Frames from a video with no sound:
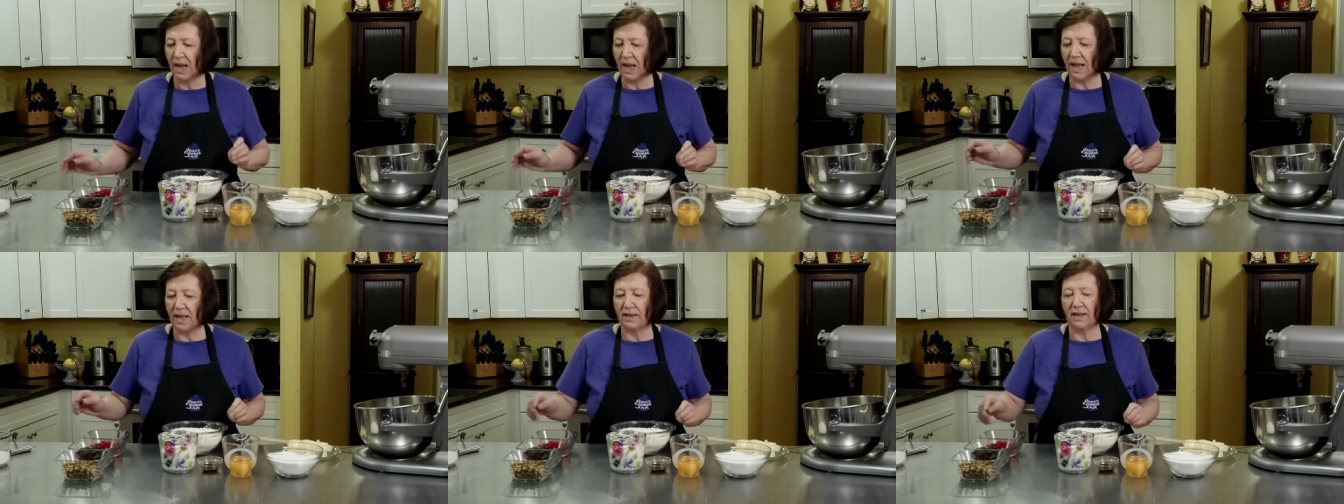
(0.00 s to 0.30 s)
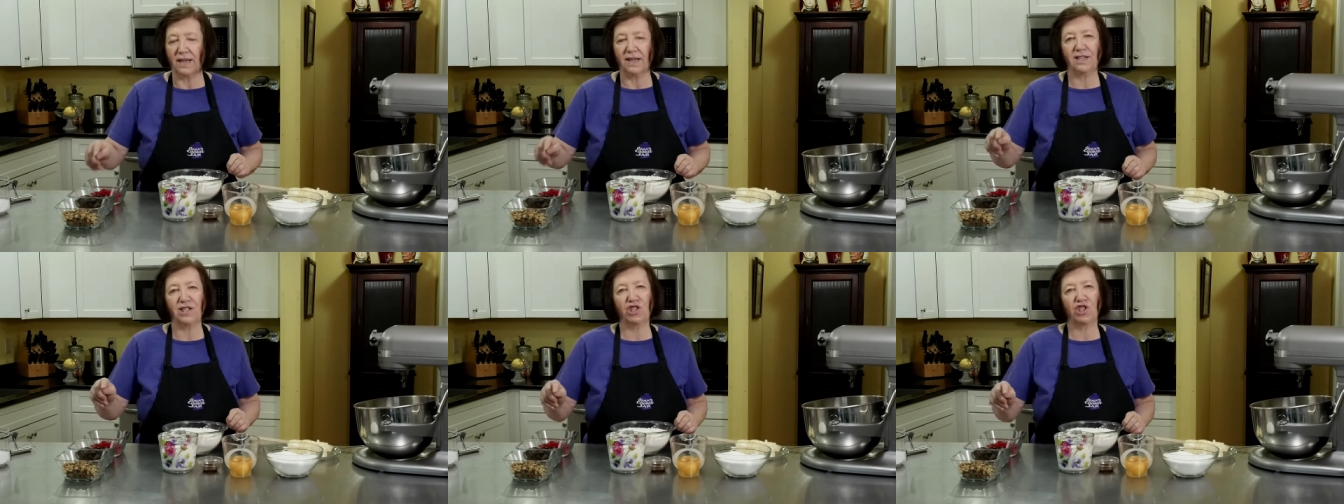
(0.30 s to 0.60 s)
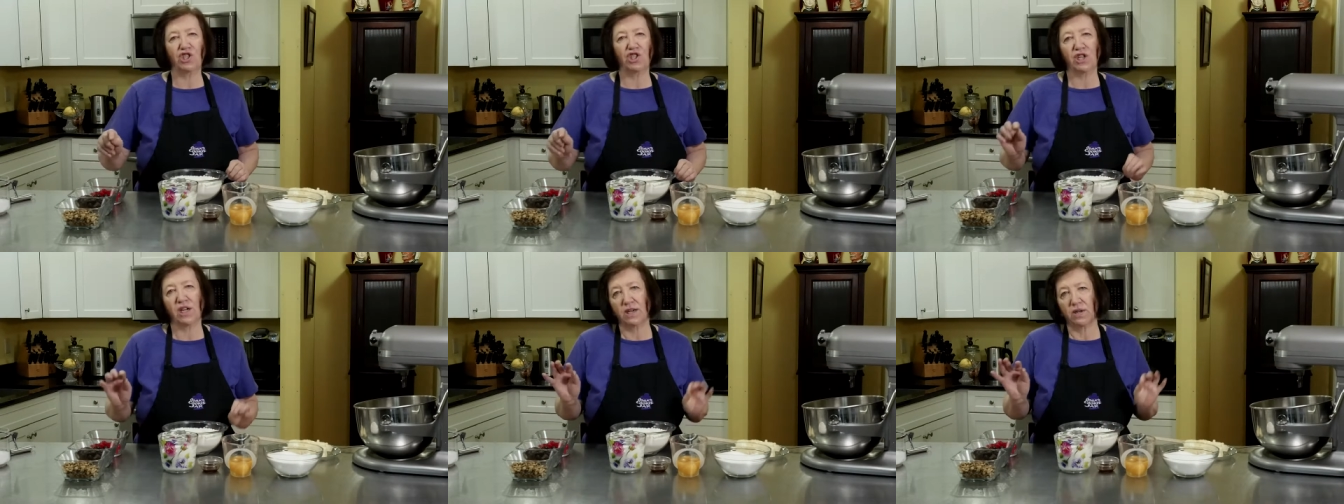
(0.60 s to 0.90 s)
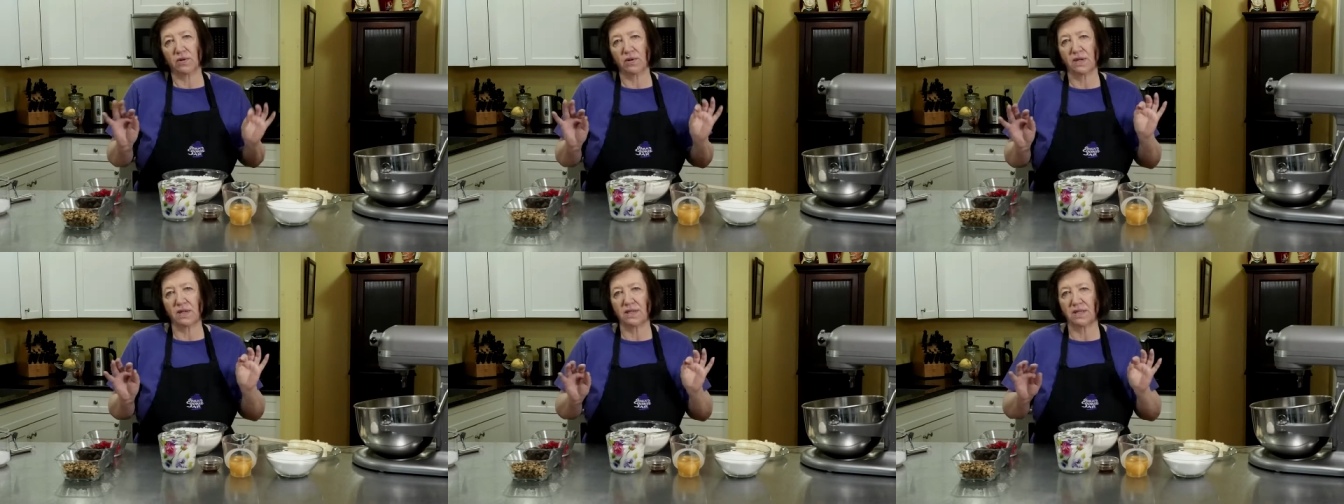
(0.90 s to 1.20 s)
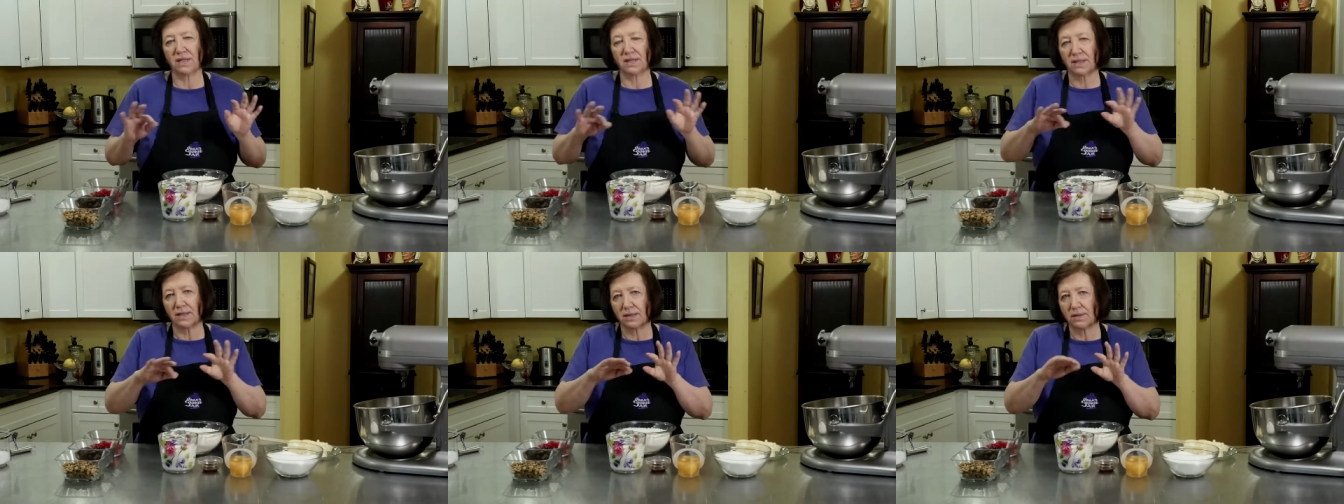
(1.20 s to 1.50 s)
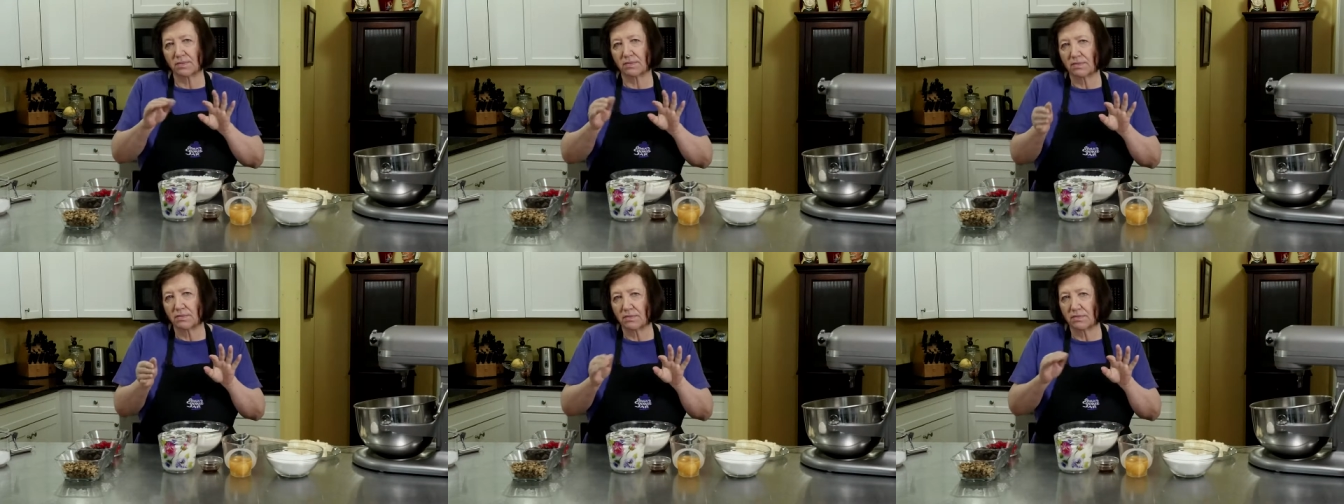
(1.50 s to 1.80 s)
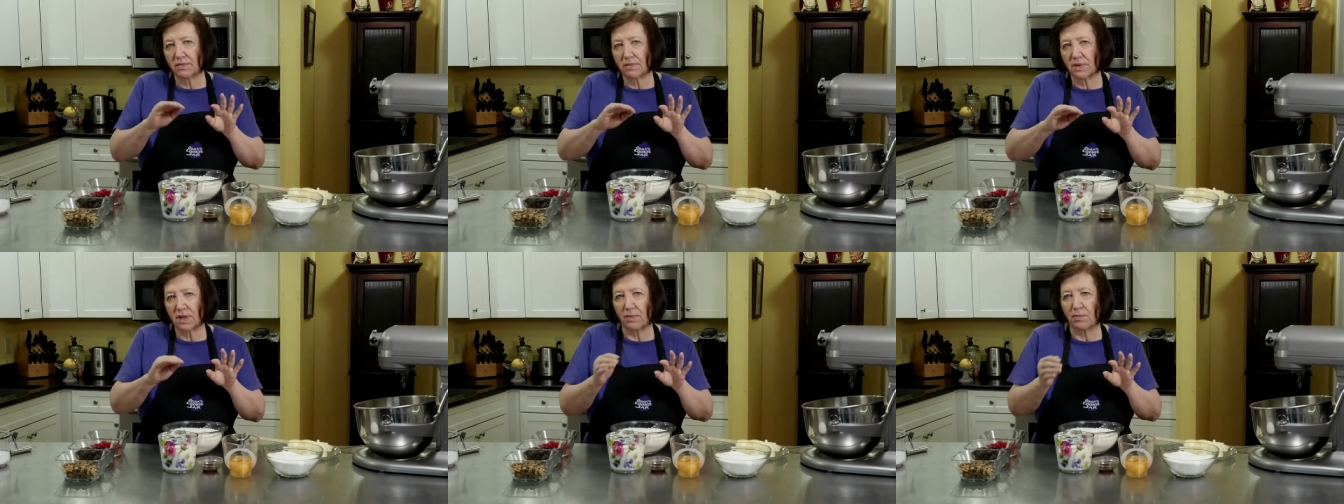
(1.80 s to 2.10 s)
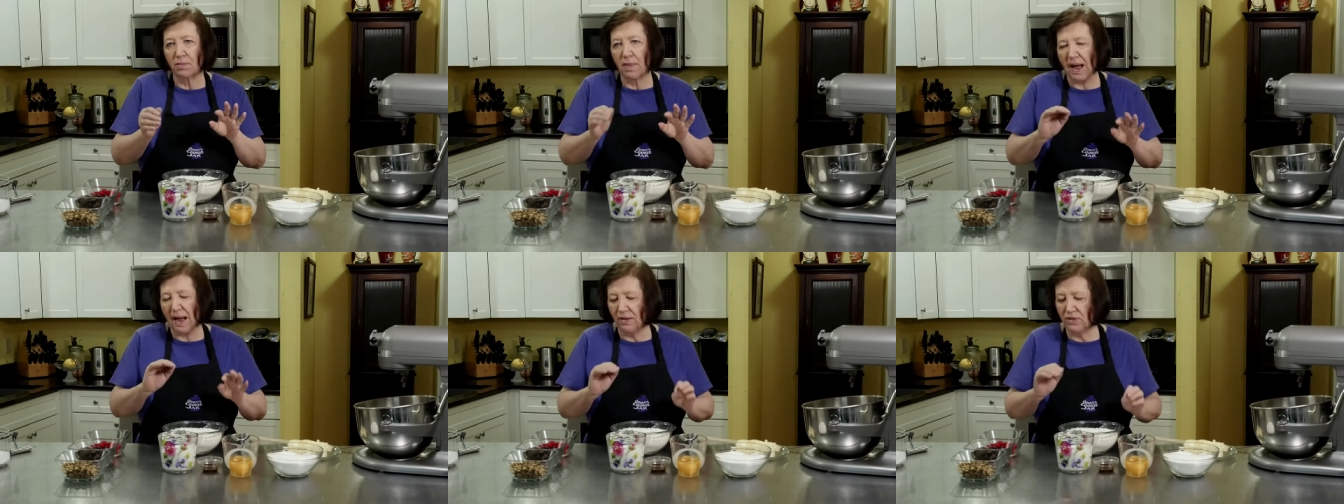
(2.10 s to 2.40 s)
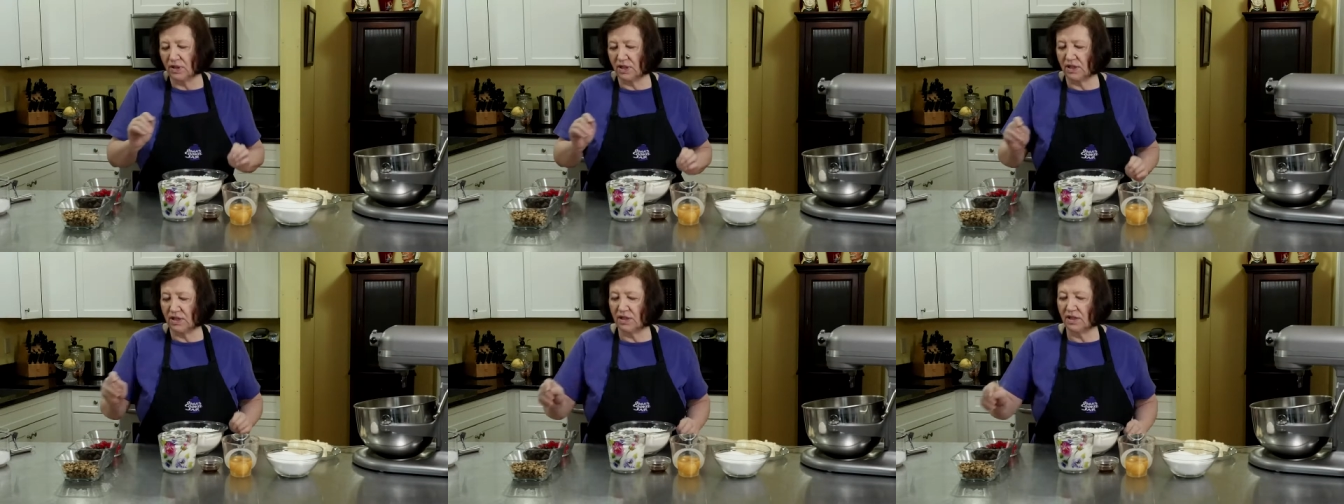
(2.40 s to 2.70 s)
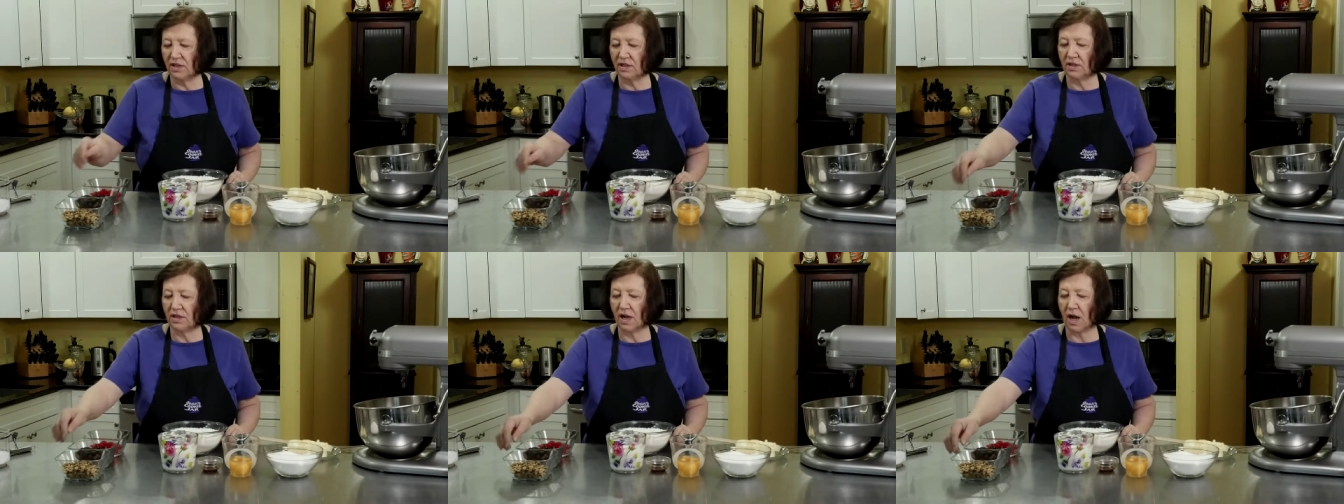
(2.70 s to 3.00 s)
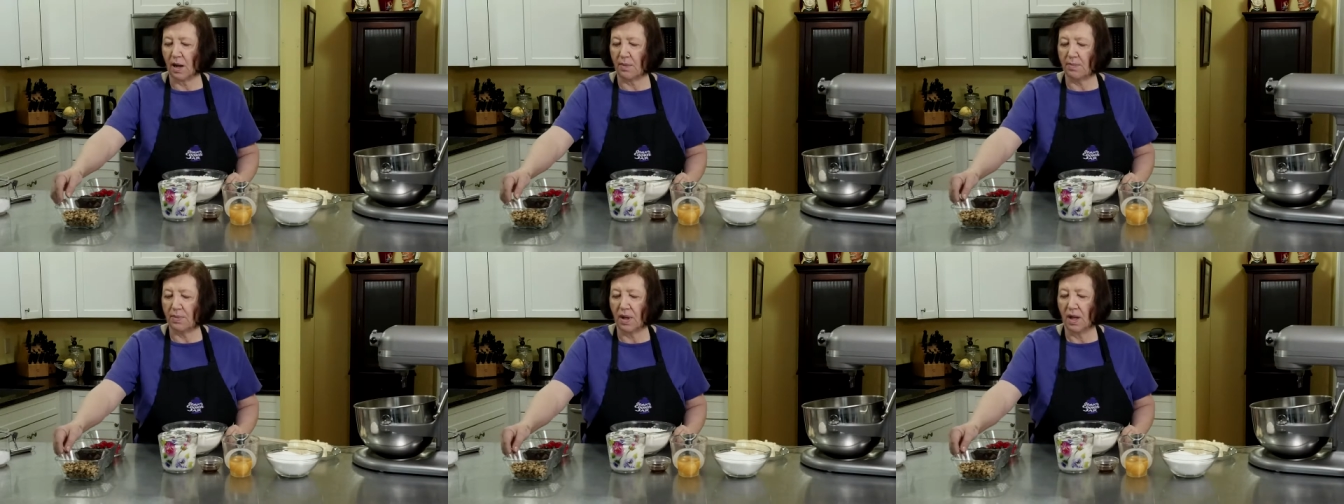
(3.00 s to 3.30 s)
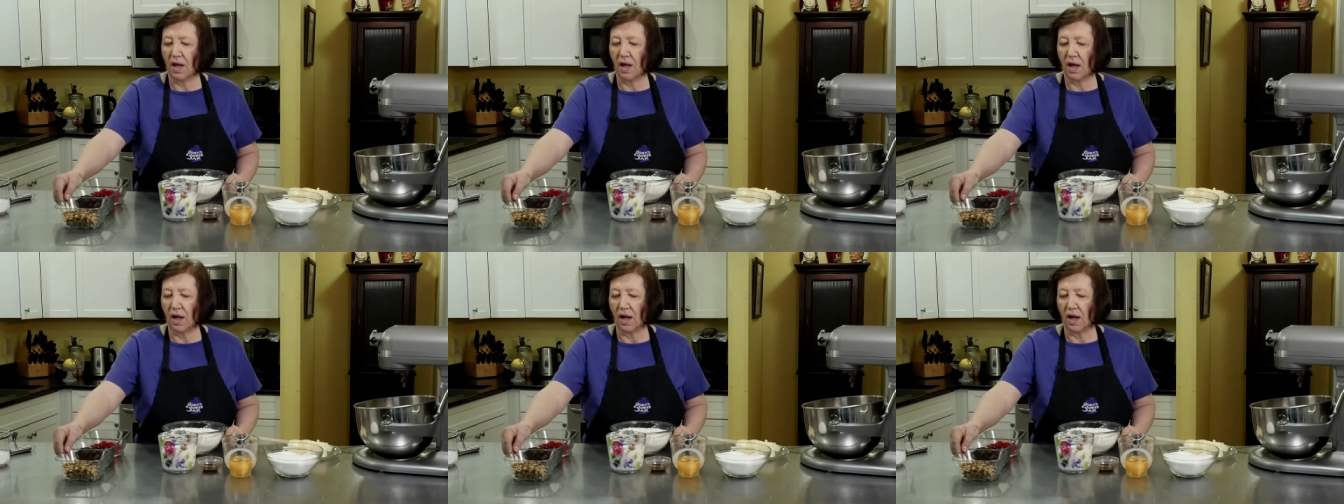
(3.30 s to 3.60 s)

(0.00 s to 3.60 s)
and then a generous mounded cup